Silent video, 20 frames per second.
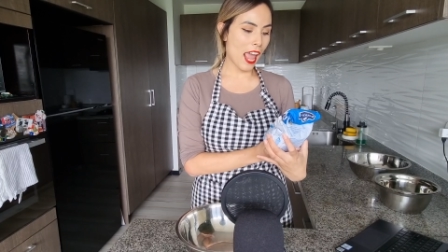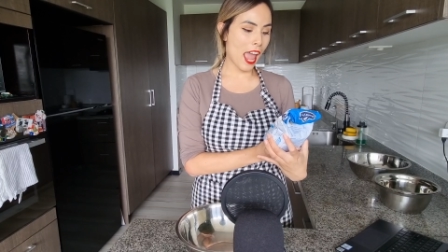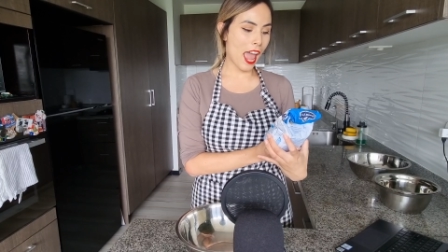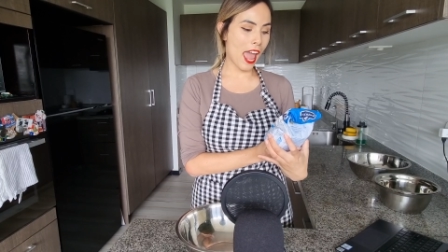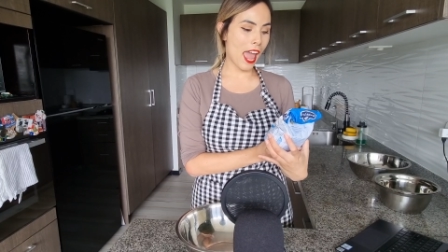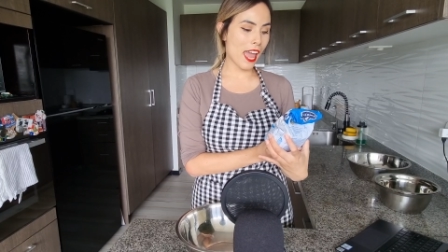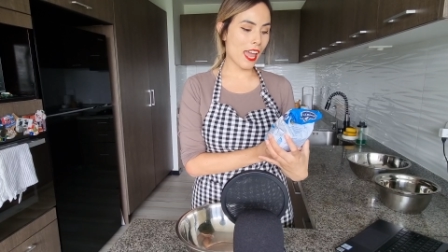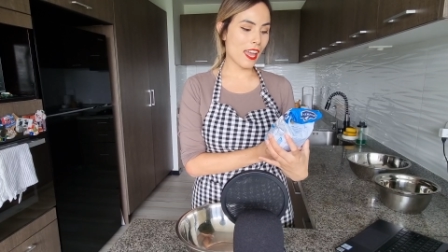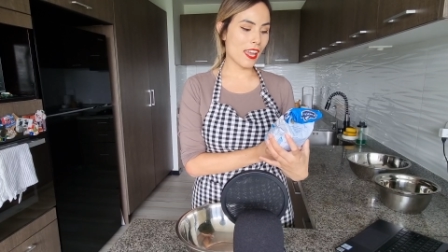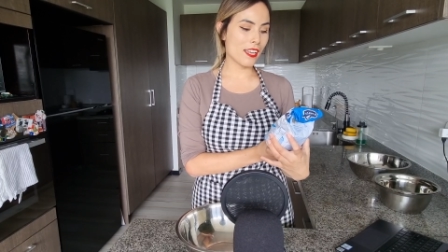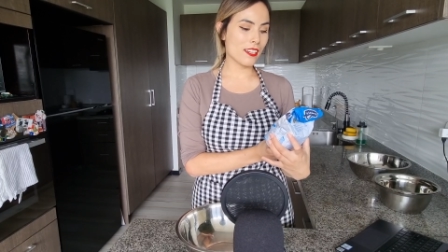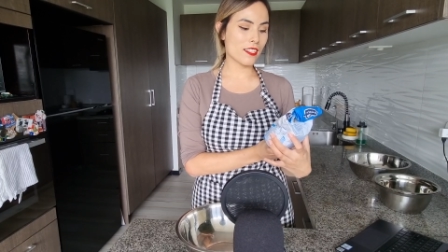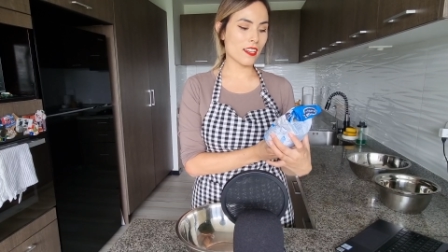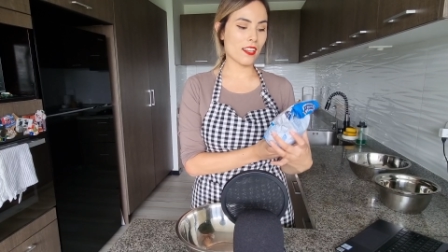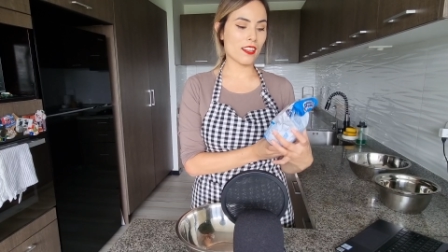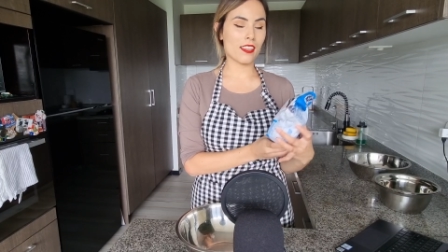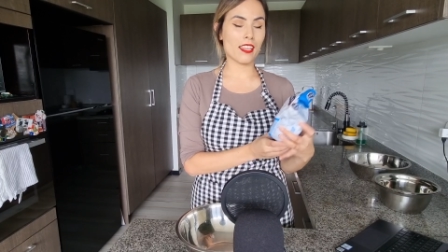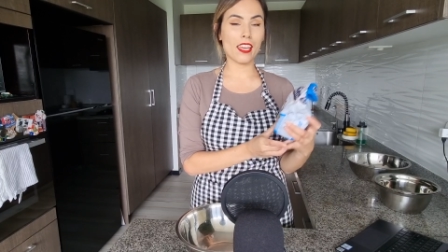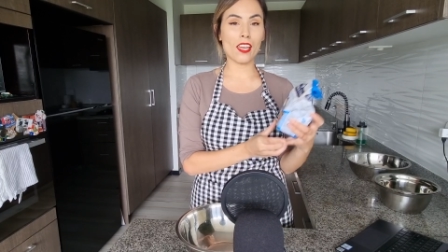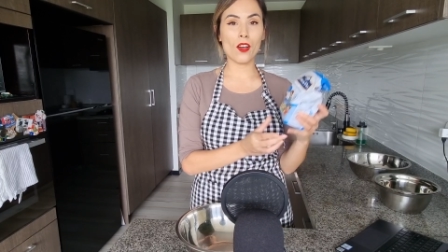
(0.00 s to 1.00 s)
and
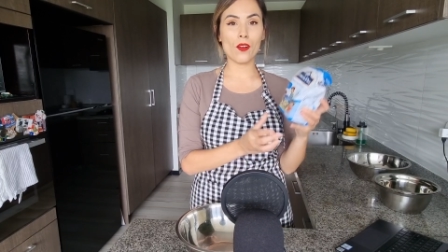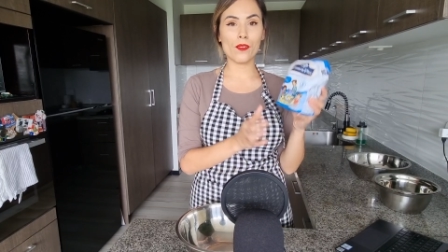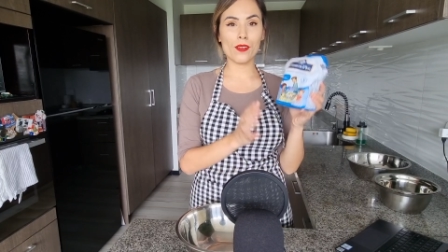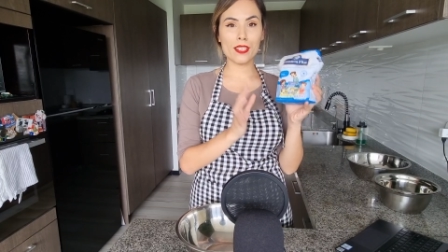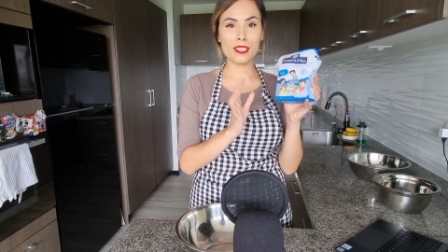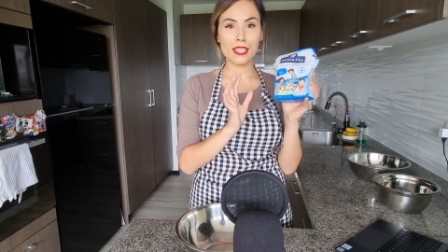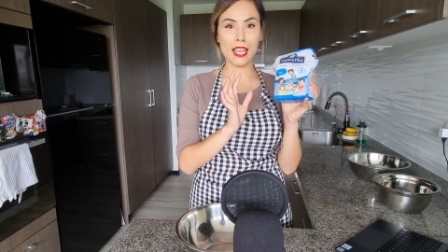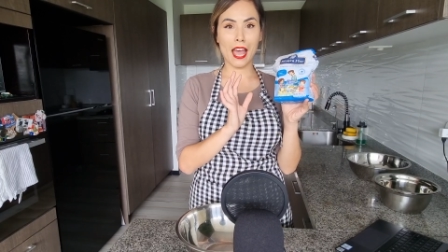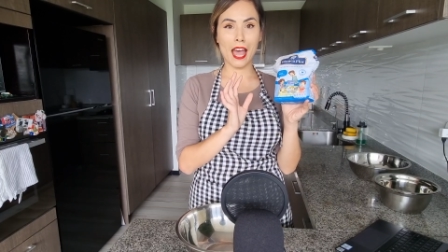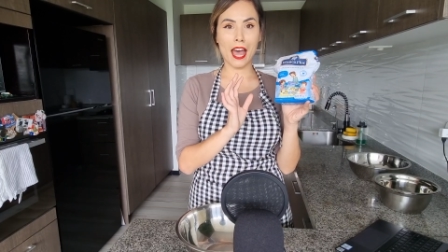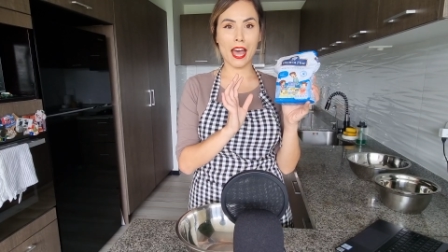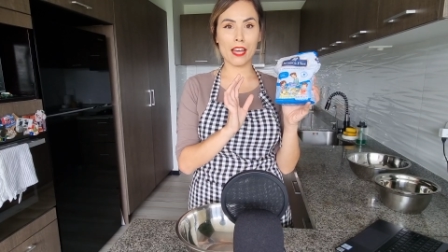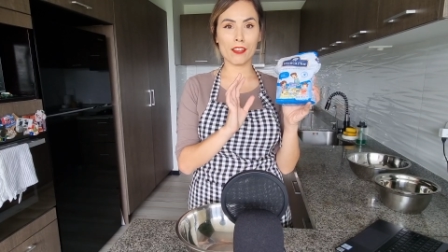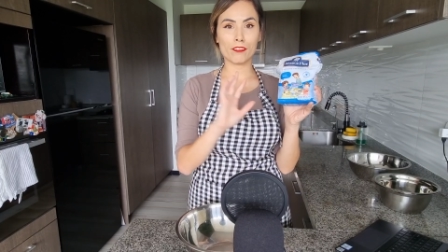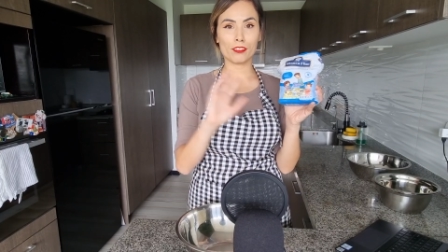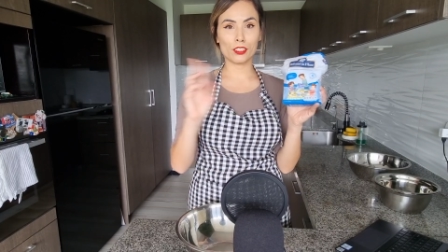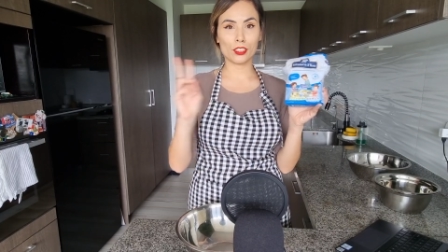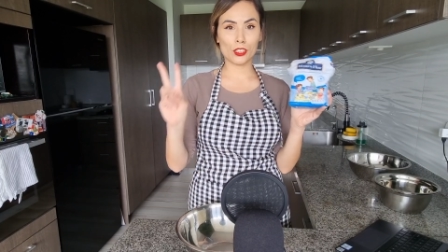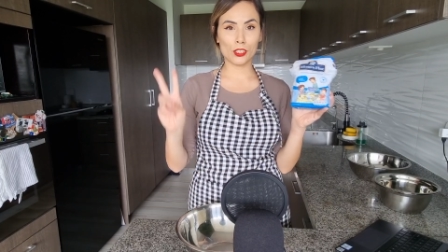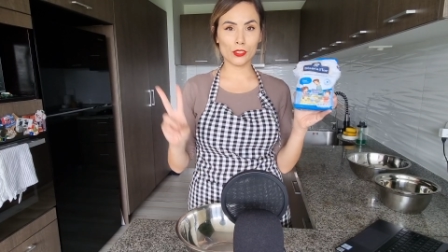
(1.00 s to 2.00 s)
they always
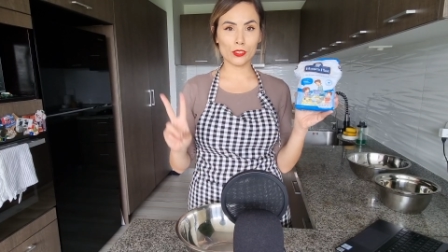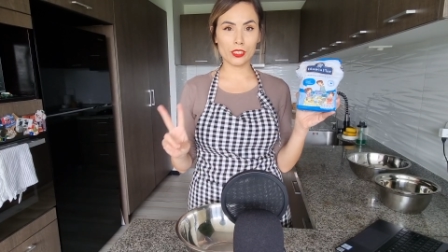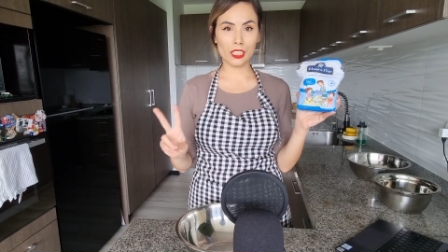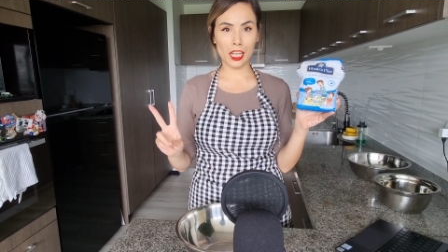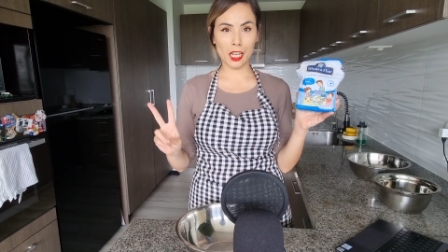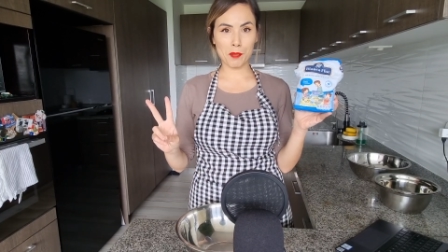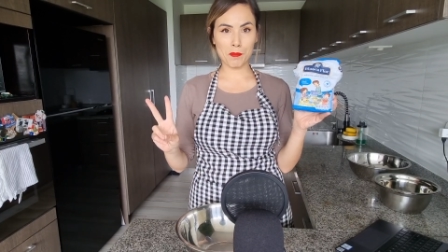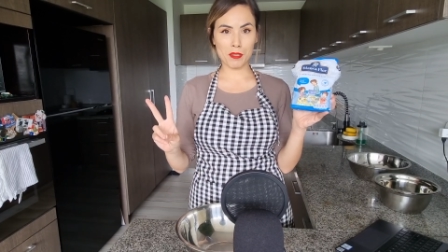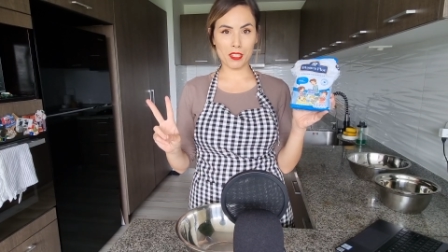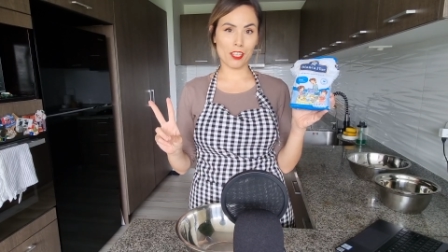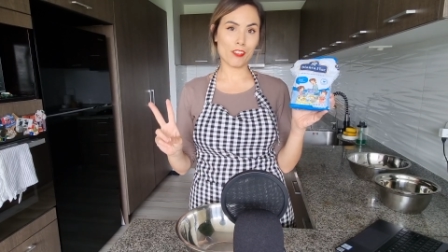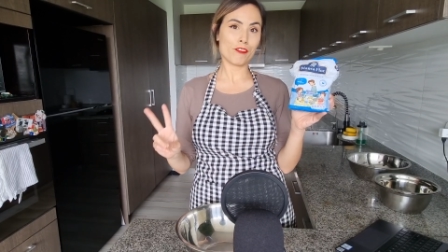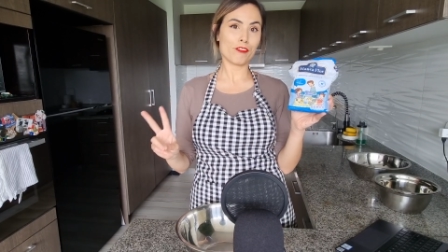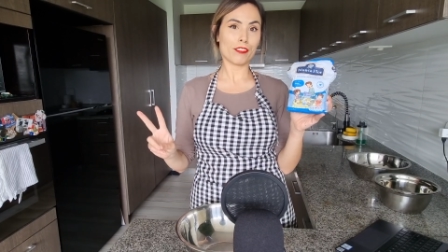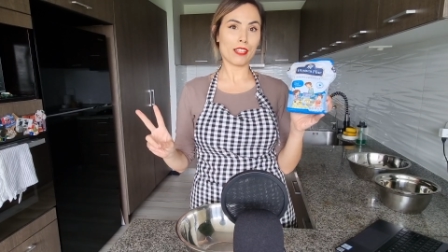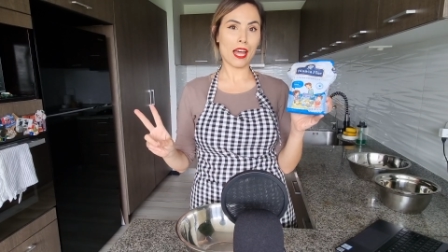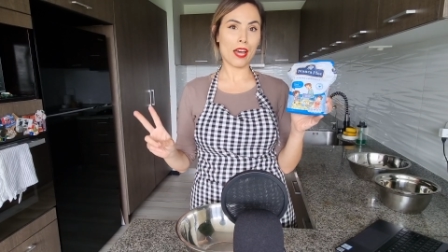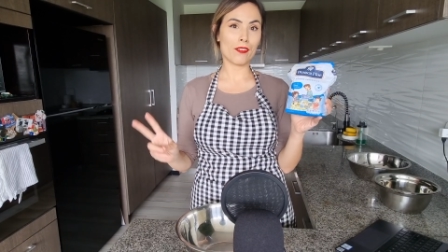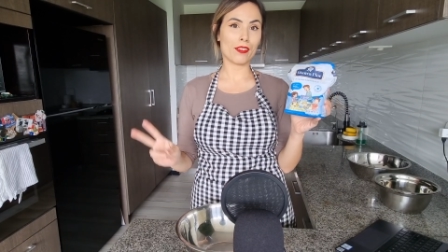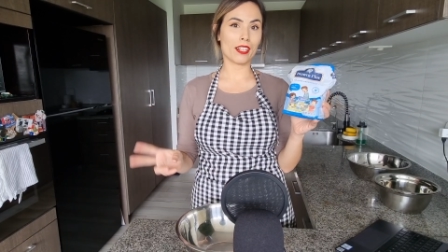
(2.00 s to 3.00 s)
have two types of
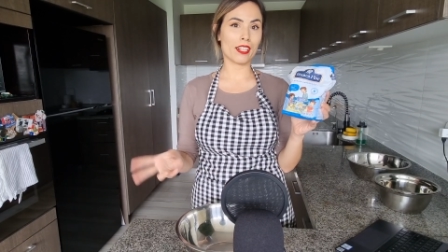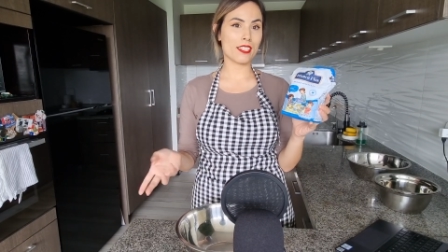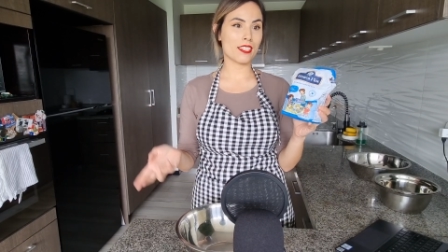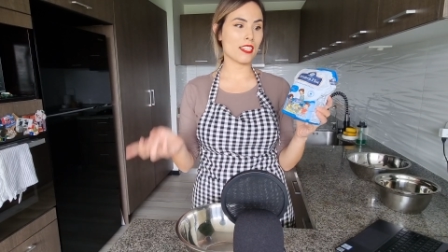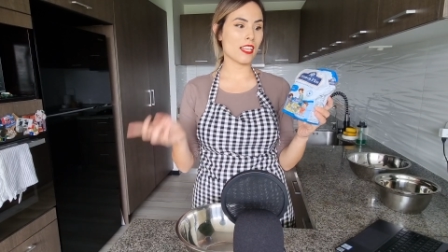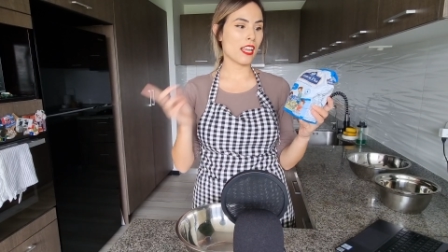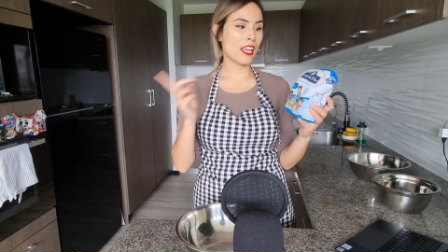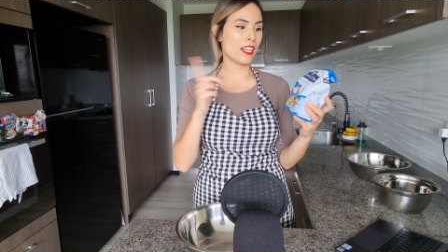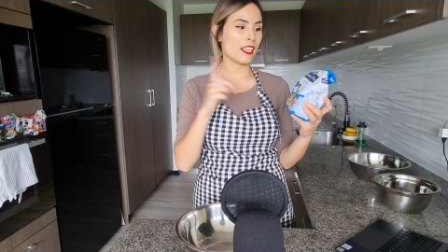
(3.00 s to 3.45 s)
flours.